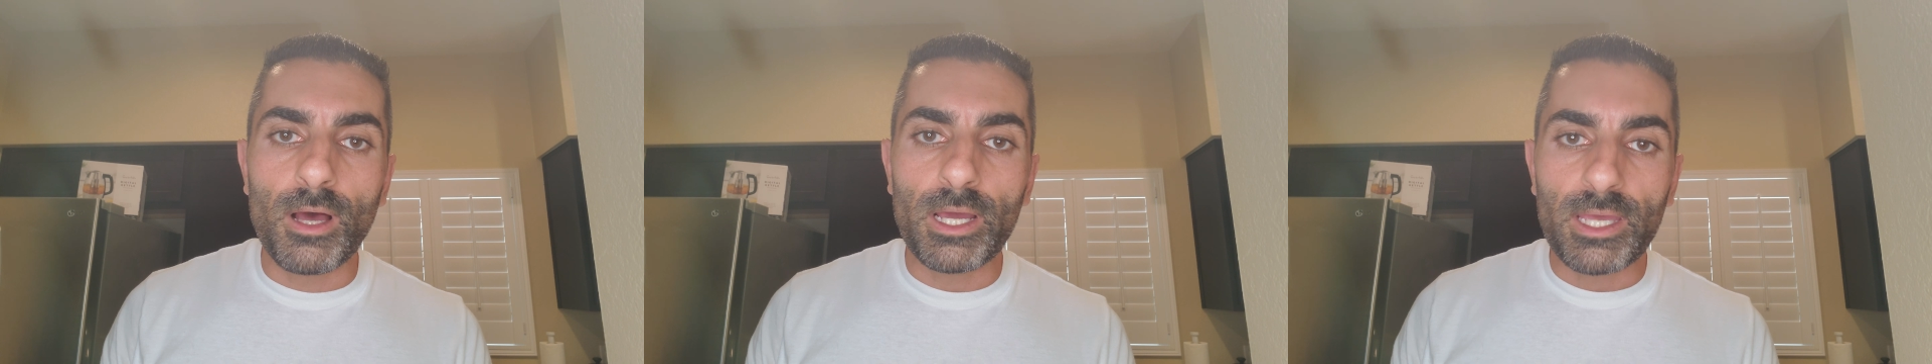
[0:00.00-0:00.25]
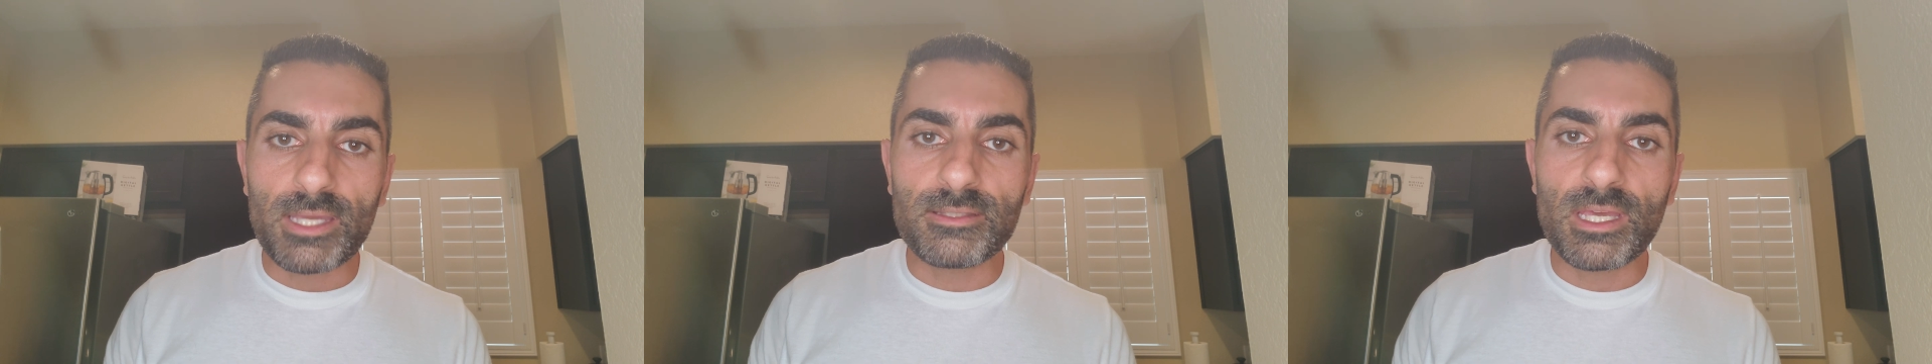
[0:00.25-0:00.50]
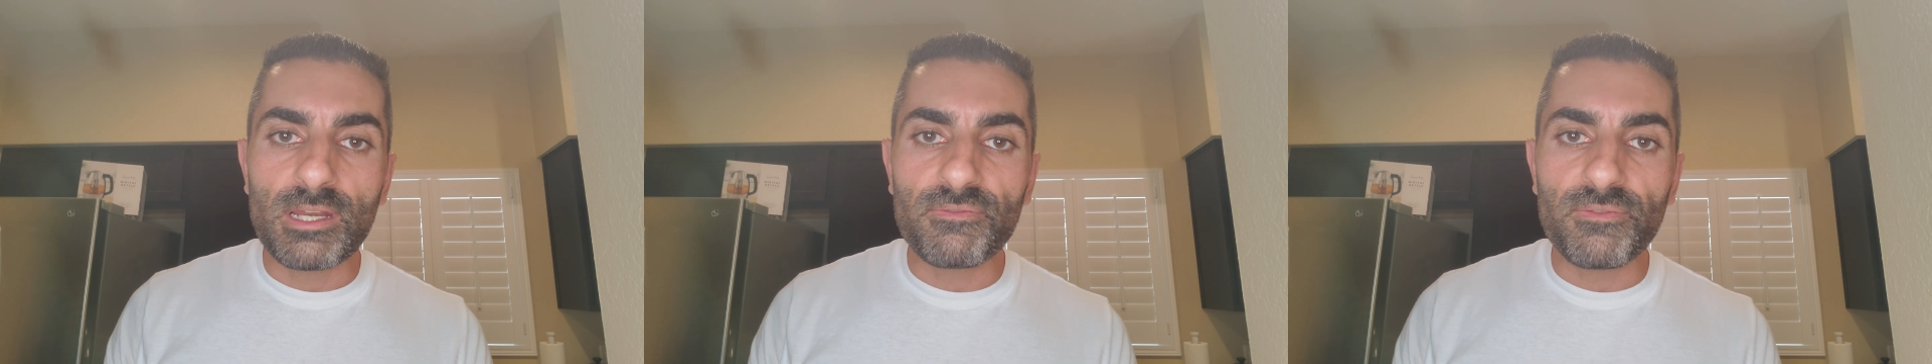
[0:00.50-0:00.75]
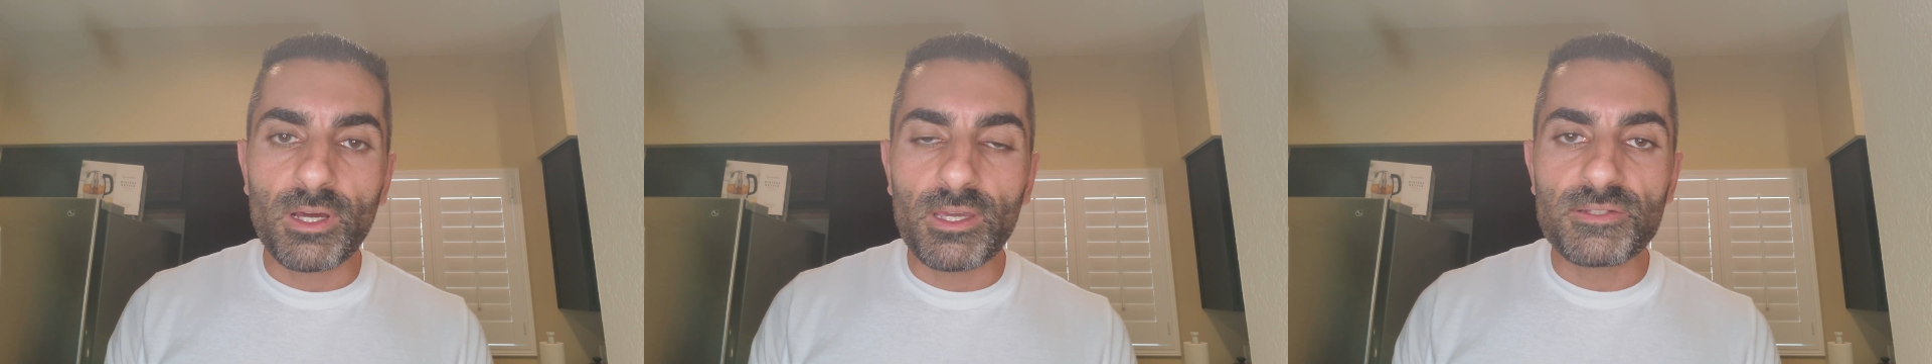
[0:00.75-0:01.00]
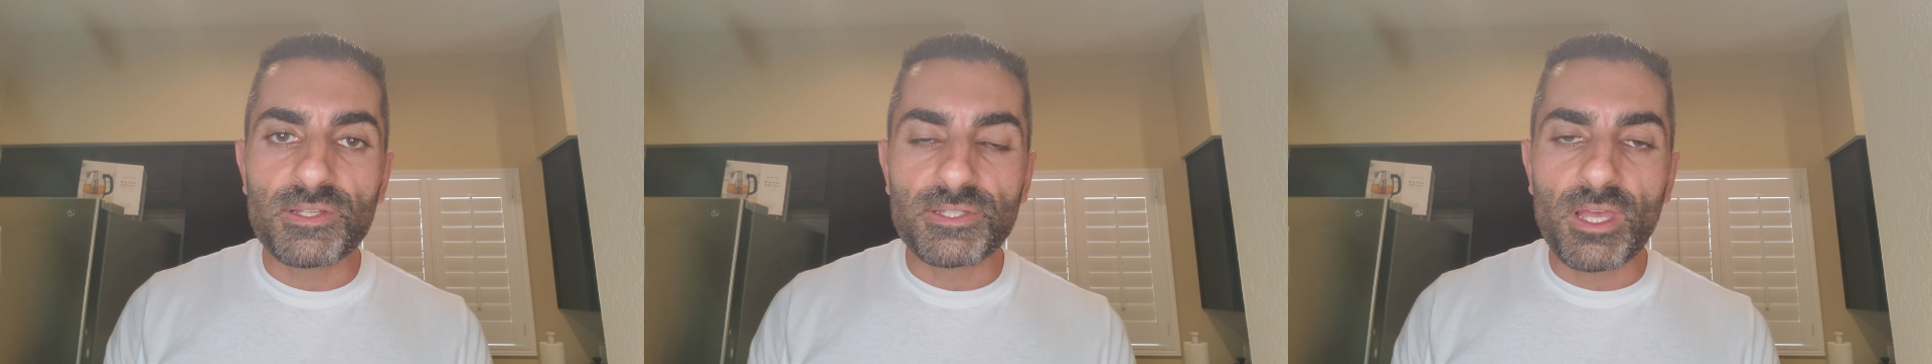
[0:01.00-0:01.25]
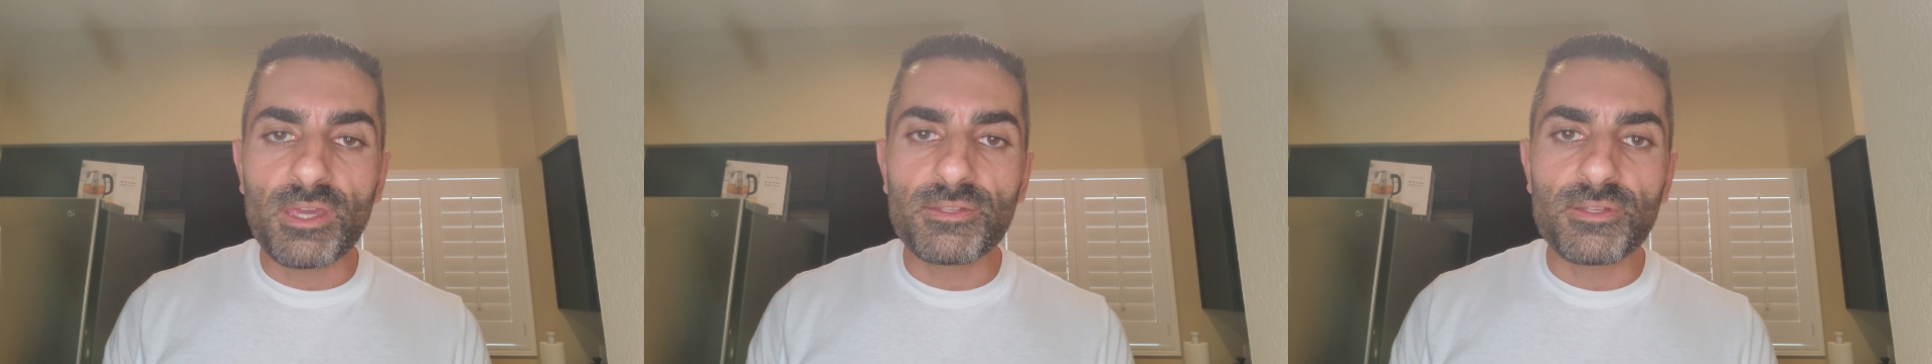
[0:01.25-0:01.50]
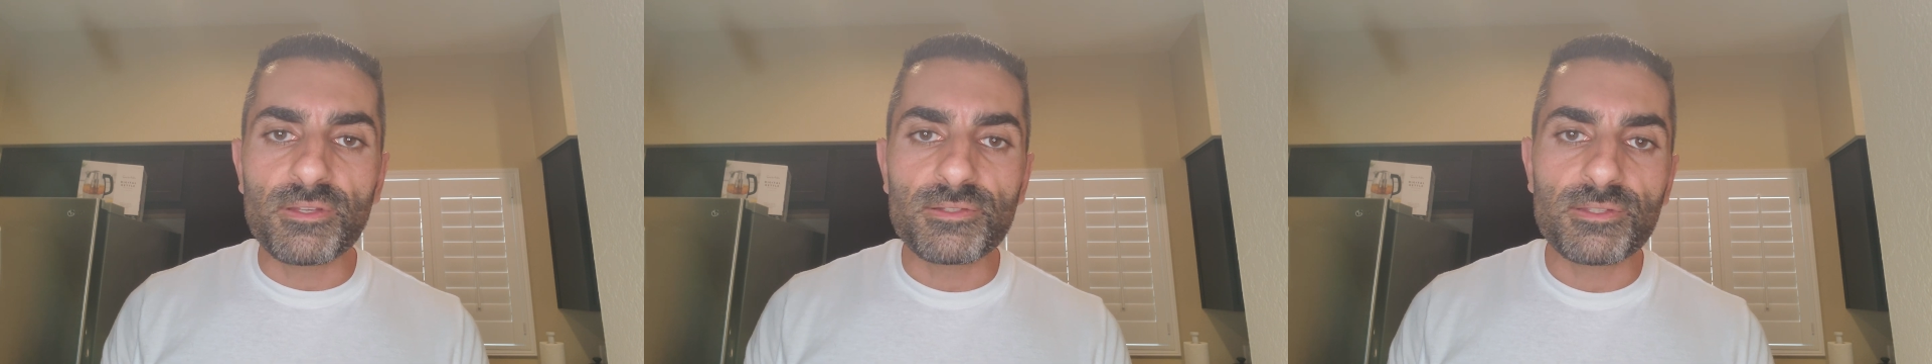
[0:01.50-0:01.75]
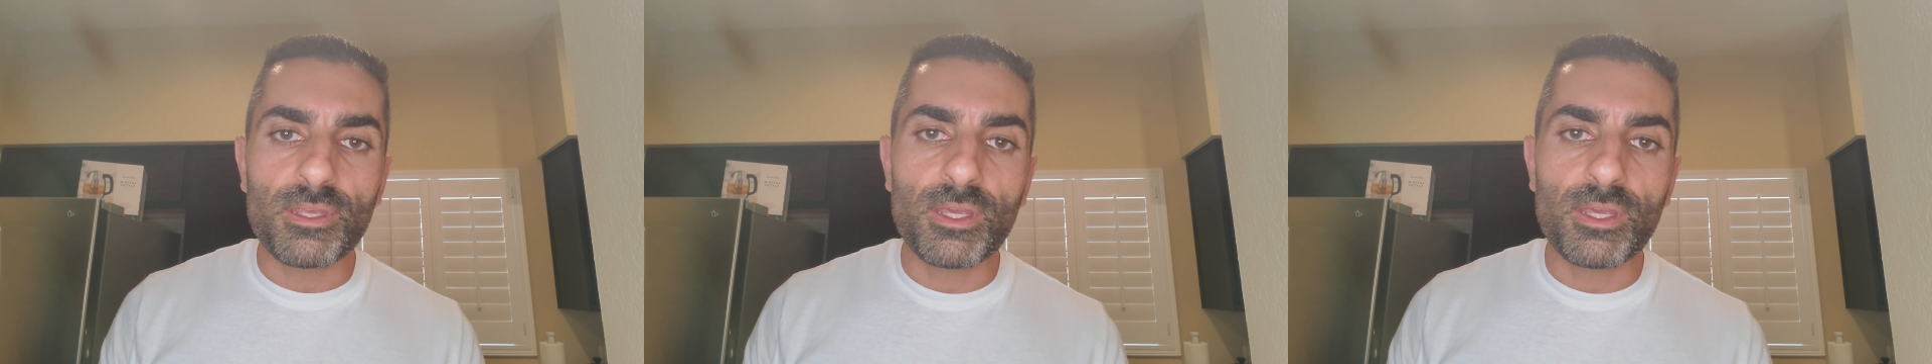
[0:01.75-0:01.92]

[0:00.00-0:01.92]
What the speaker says: I identify as a scientist.